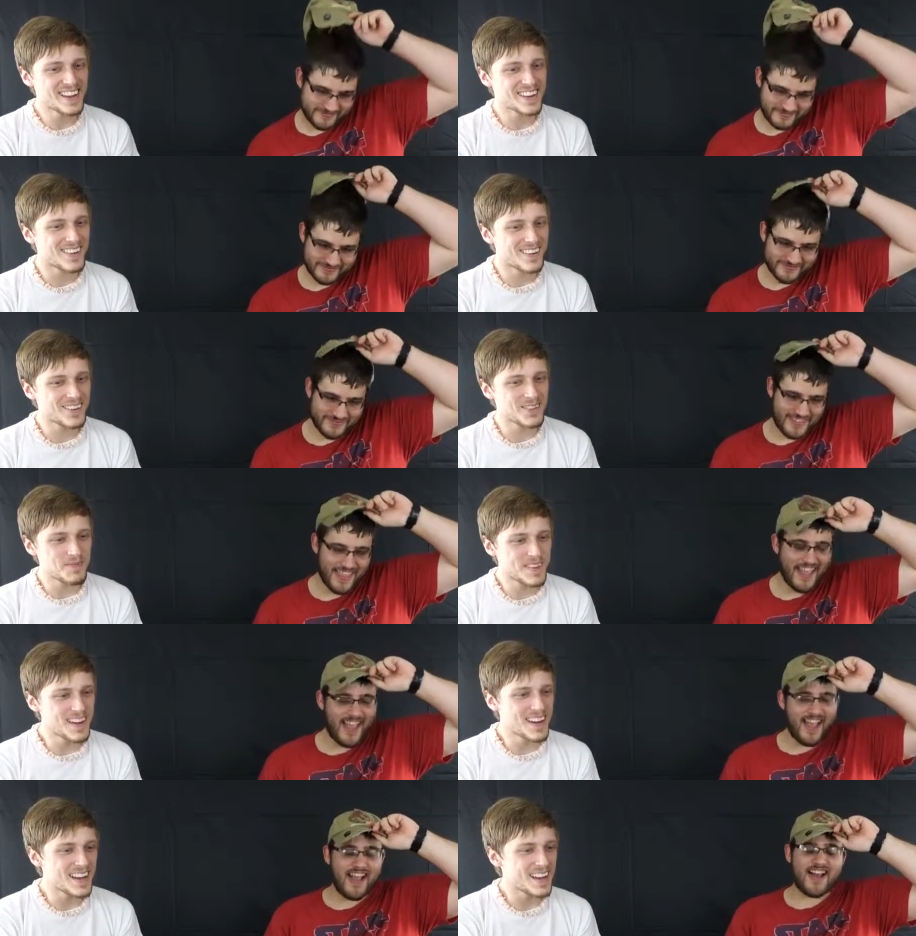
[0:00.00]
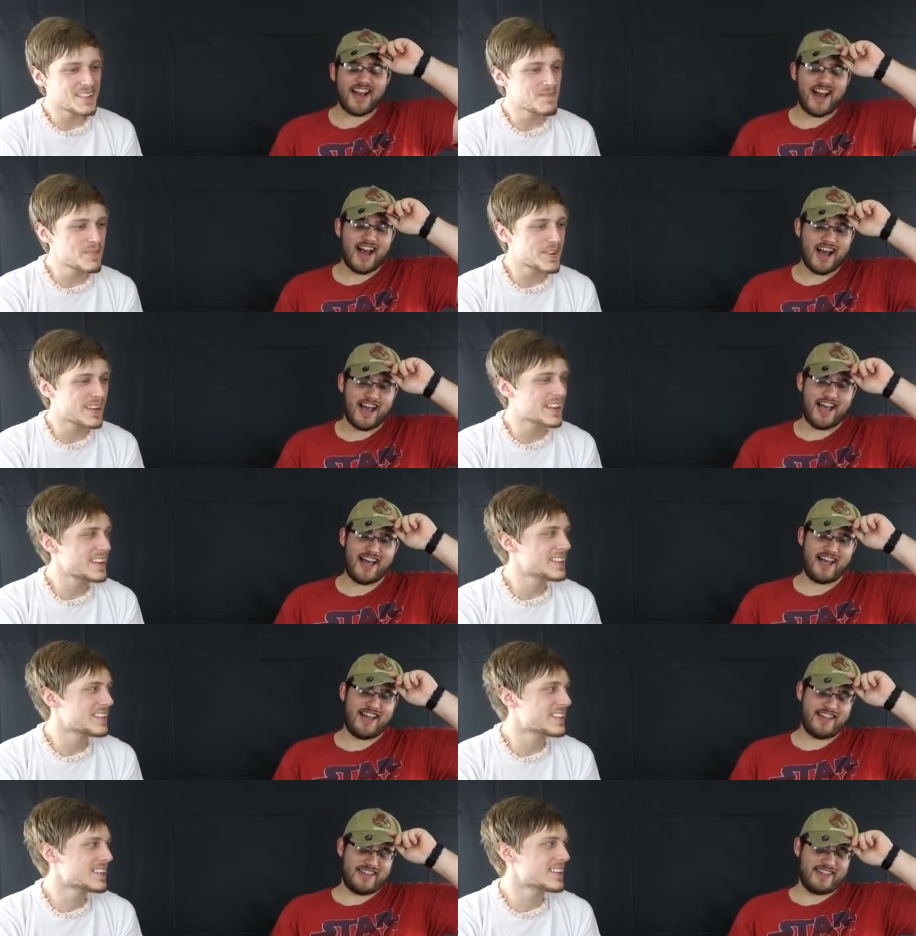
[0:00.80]
Speaker 1: can hold mine,
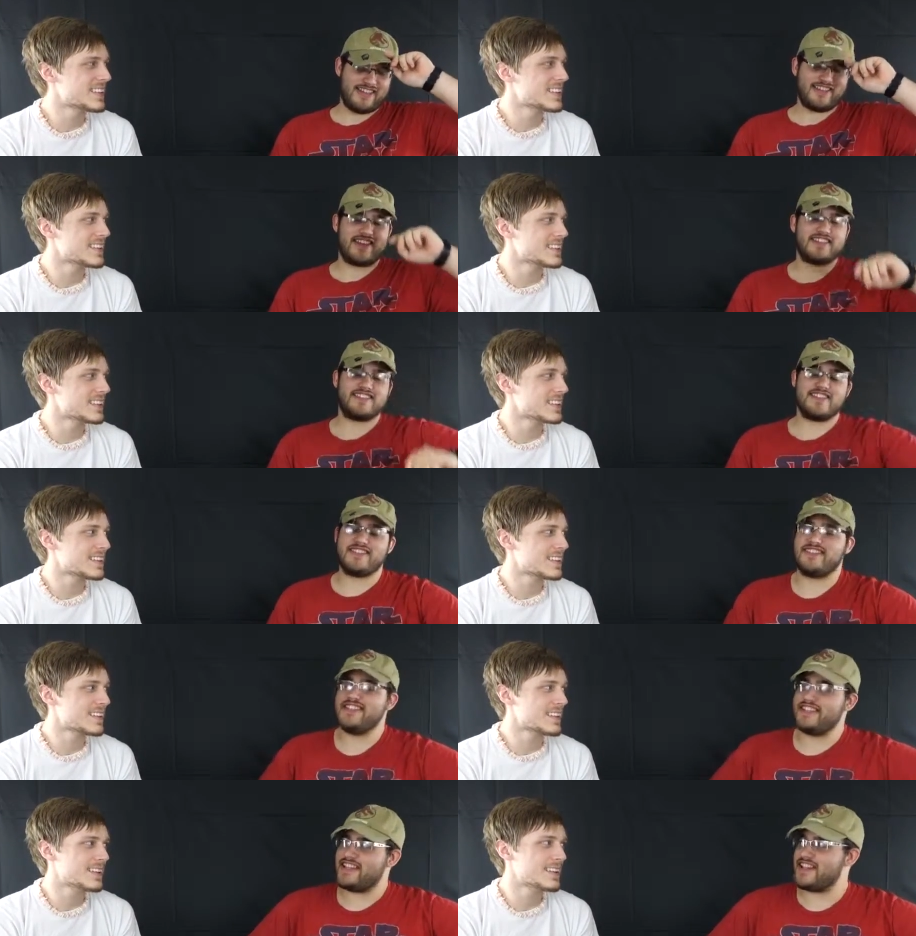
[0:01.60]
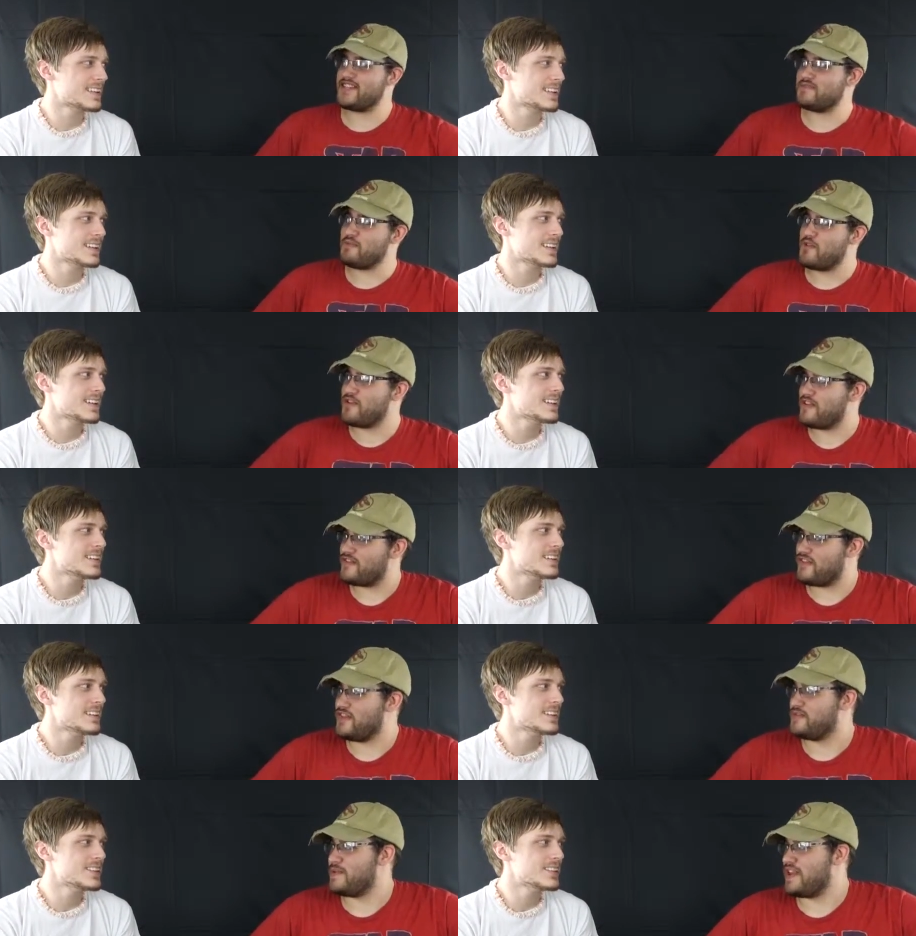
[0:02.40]
but that's more of
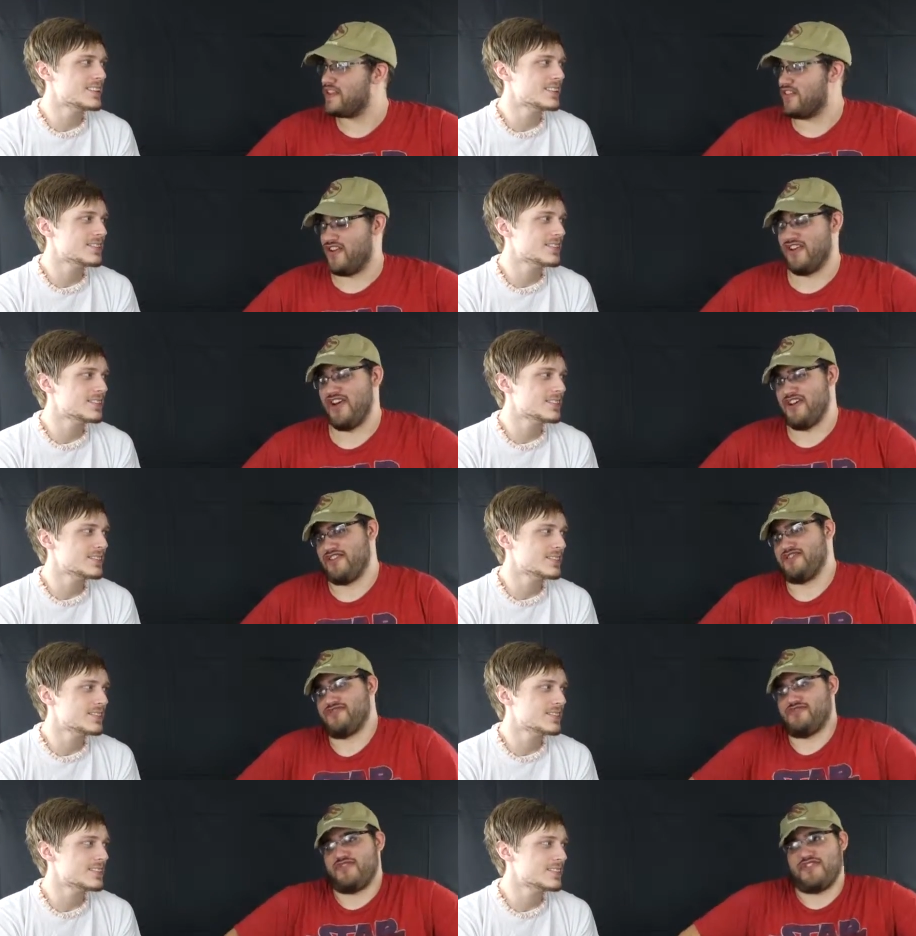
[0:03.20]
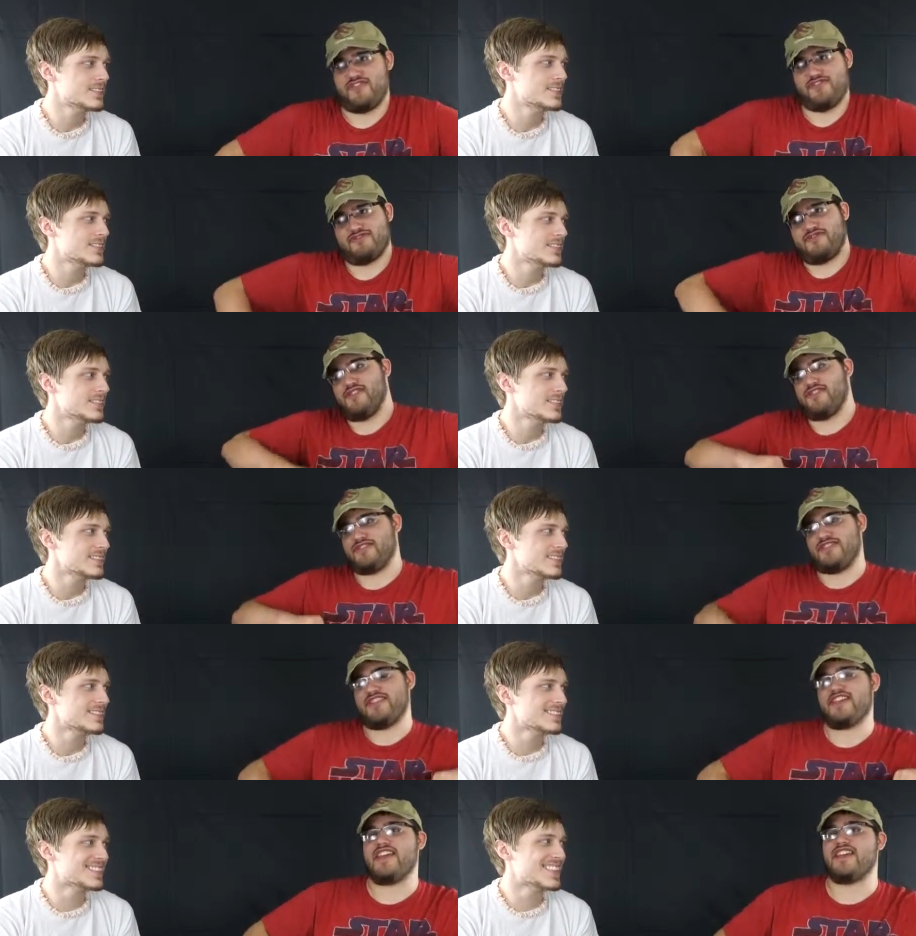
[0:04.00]
you being like, I can drink as long as,
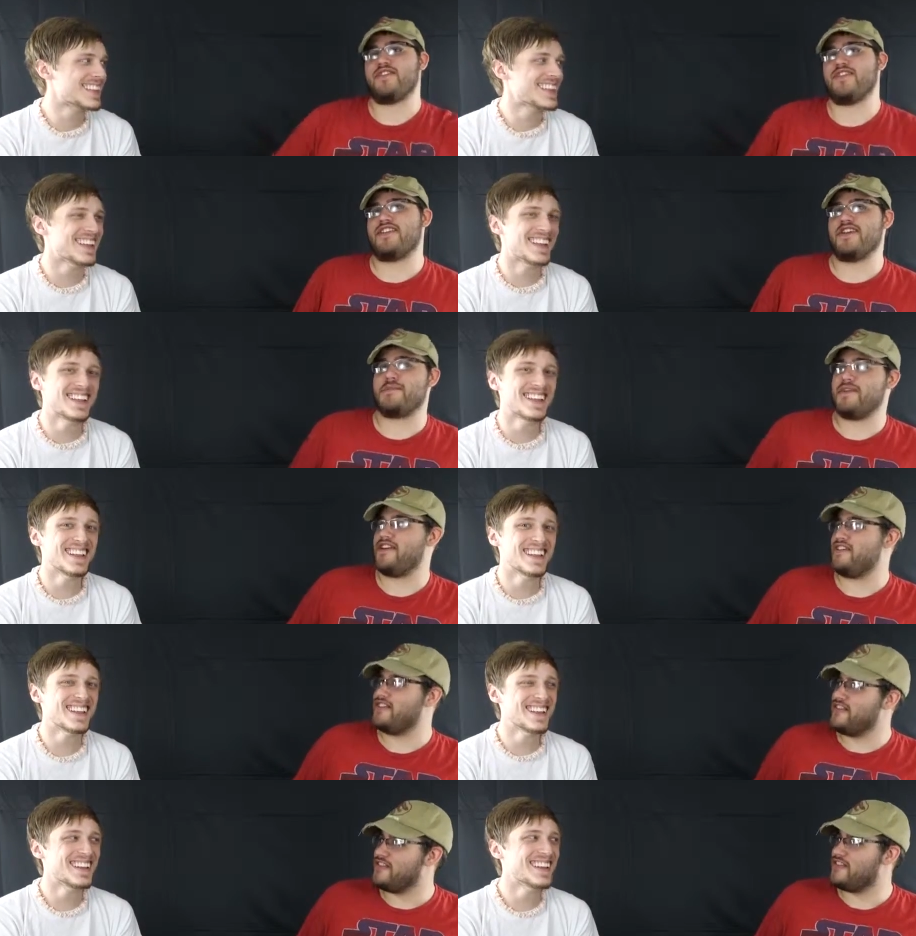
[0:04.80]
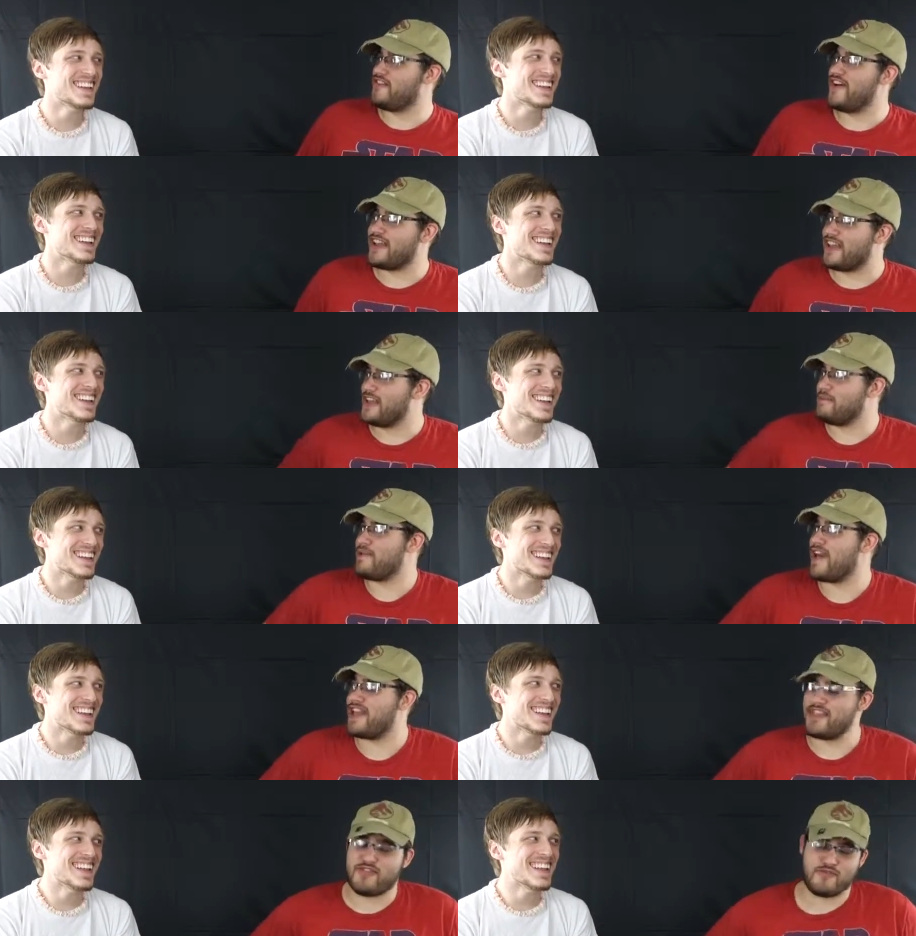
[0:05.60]
and then you end up on your fucking
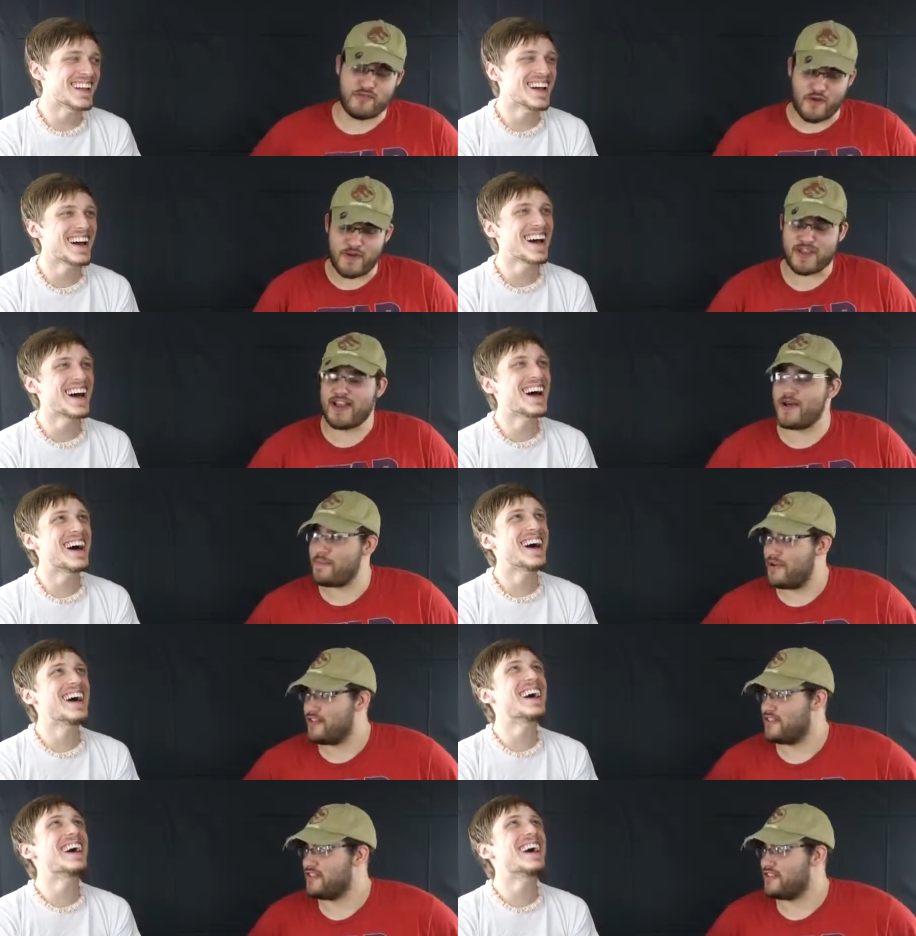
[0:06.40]
bed throwing up on